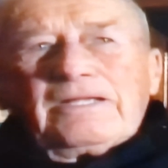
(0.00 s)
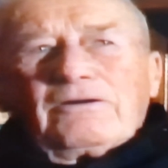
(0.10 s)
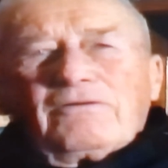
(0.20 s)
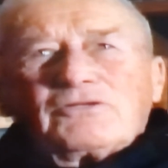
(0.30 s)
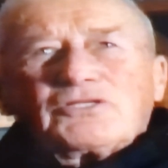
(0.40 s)

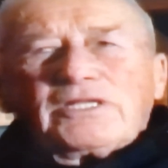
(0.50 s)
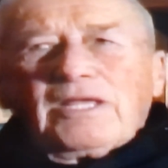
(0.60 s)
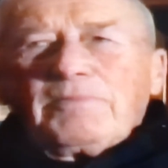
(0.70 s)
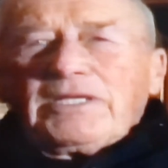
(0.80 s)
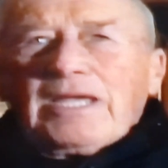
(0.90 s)
All of a sudden
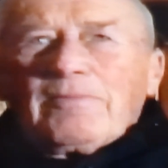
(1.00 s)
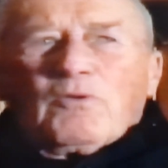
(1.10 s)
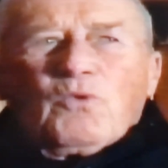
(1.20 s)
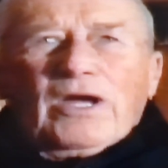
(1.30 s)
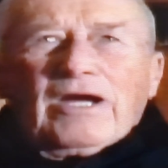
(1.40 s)
they became
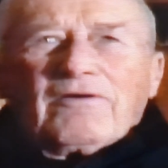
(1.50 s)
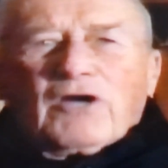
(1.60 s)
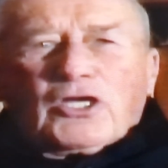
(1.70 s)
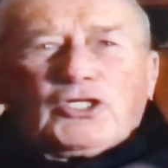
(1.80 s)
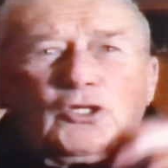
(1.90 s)
aware,
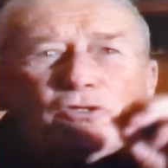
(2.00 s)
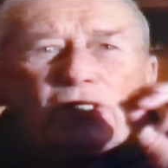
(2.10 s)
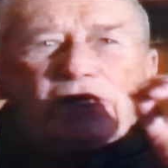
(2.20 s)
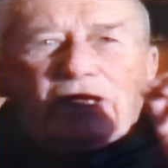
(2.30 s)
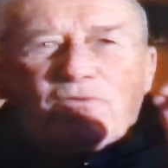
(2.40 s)

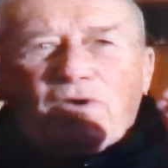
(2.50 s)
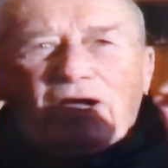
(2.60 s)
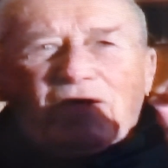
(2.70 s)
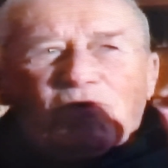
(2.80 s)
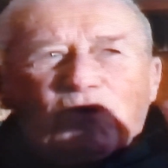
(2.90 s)
acutely
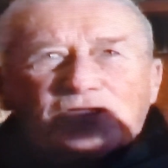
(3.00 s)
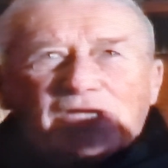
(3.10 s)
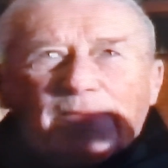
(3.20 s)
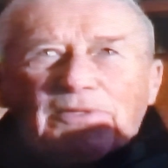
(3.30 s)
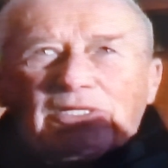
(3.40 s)
aware of what's
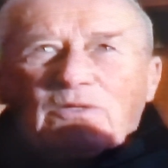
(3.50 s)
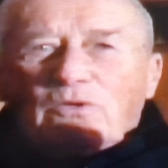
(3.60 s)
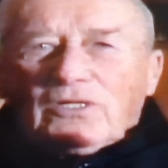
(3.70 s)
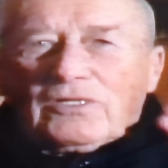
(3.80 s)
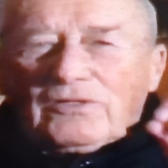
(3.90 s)
happening in the
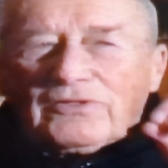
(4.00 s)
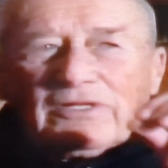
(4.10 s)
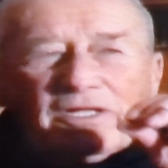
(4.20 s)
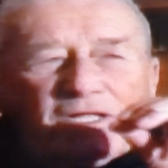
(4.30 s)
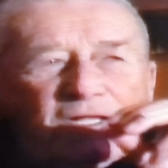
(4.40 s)
world.
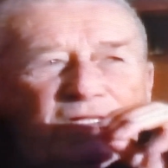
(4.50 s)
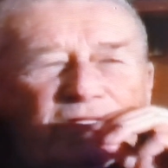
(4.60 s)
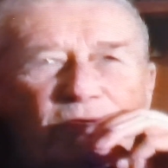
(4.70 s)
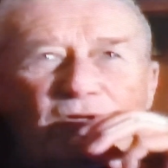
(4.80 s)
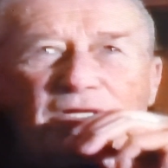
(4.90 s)

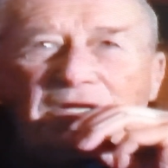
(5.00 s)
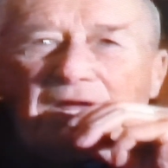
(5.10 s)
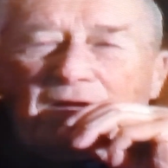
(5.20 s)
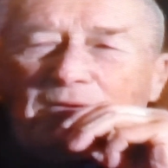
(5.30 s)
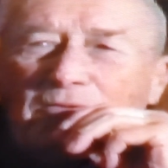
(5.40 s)
They were looking
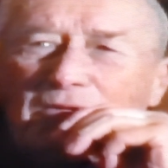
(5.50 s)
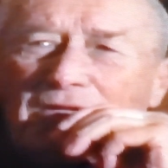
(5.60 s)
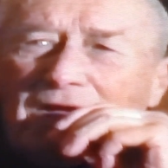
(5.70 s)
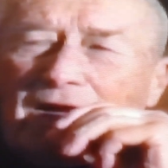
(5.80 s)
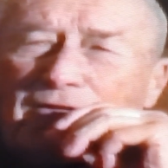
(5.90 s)
now
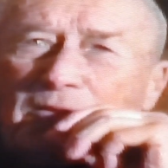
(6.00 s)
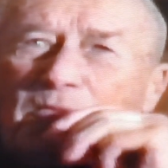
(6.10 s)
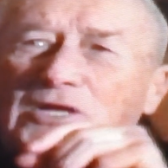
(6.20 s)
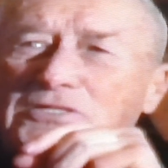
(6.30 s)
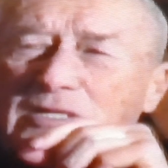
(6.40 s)
at the
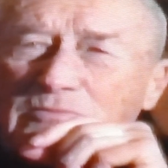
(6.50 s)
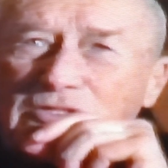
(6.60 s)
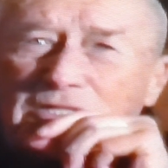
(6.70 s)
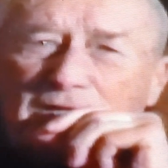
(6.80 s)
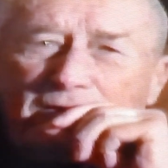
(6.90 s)

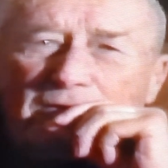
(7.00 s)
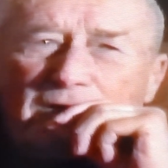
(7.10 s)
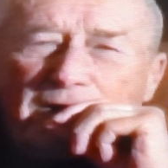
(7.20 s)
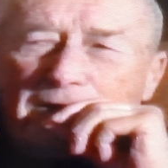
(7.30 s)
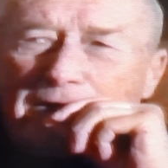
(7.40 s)
Muslims, and all
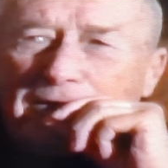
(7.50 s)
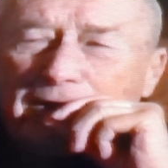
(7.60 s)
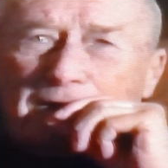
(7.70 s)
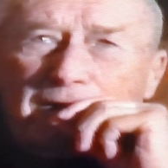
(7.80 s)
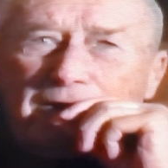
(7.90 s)

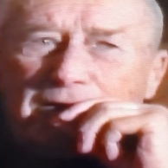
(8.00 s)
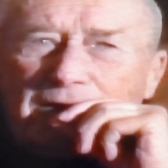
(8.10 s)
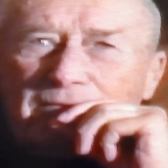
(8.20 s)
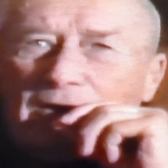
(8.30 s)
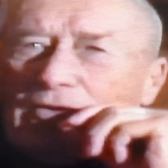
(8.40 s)

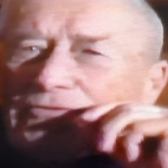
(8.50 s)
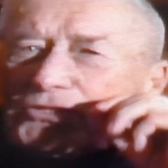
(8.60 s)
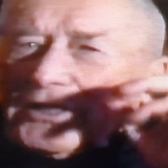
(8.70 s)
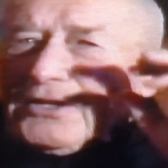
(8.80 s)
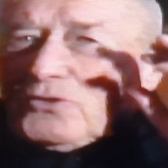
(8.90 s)
of a
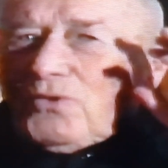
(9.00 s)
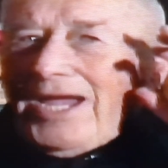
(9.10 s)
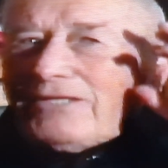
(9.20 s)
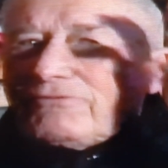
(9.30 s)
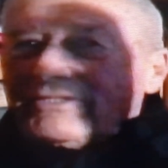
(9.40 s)
sudden a new
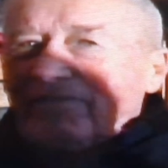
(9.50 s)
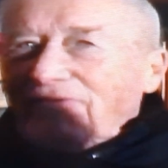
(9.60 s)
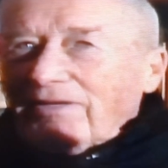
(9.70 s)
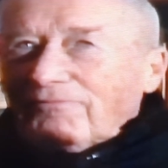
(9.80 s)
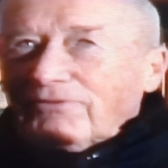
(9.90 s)
hatred
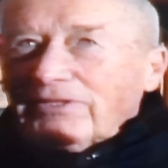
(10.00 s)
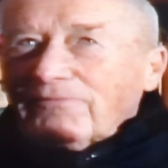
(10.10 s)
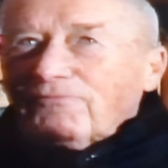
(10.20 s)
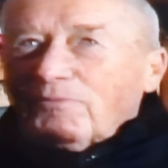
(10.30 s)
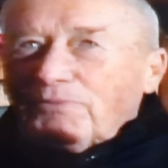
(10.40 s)
developed
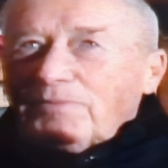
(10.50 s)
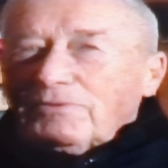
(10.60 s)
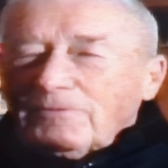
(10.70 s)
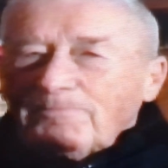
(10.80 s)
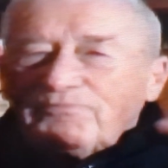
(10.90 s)
for people.